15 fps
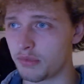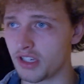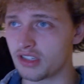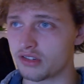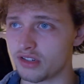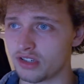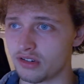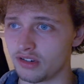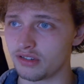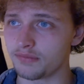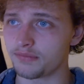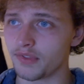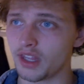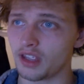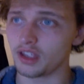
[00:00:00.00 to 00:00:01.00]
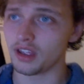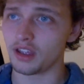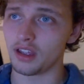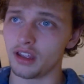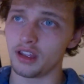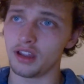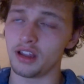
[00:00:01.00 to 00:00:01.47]
the picture is gone.
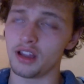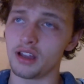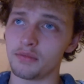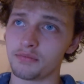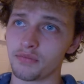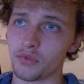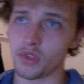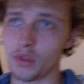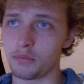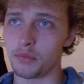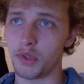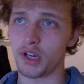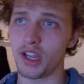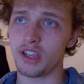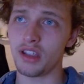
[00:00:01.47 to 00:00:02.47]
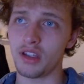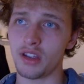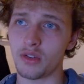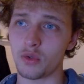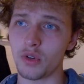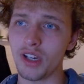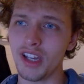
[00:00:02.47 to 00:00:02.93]
Um, but I
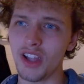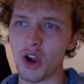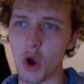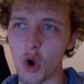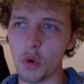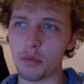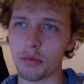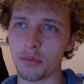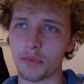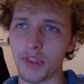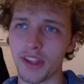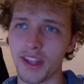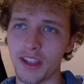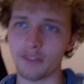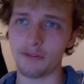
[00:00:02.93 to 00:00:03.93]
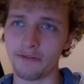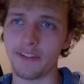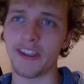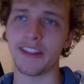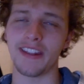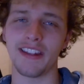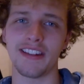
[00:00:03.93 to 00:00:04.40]
really hope that they
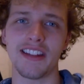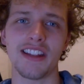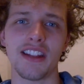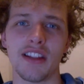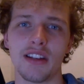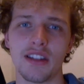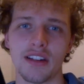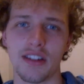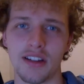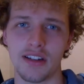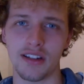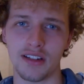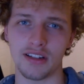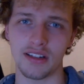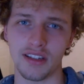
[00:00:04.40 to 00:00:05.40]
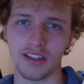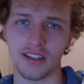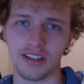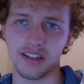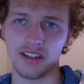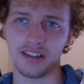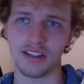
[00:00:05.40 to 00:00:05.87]
fit and that they in the in
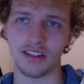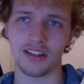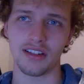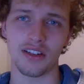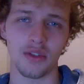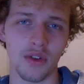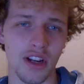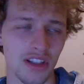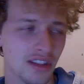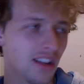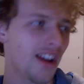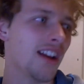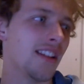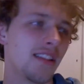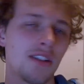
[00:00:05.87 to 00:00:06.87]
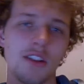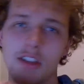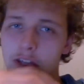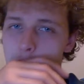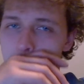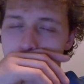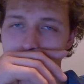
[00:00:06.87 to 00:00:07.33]
the right size
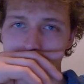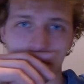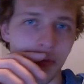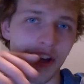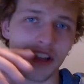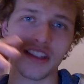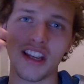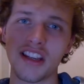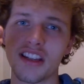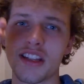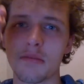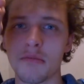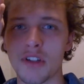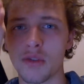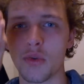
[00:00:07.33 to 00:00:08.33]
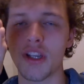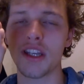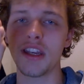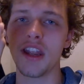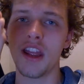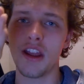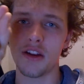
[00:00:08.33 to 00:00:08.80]
because my size is in
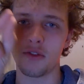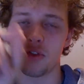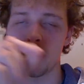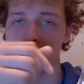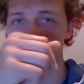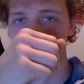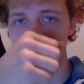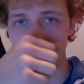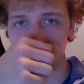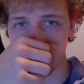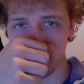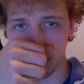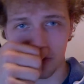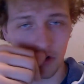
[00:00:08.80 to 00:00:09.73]
between 45 and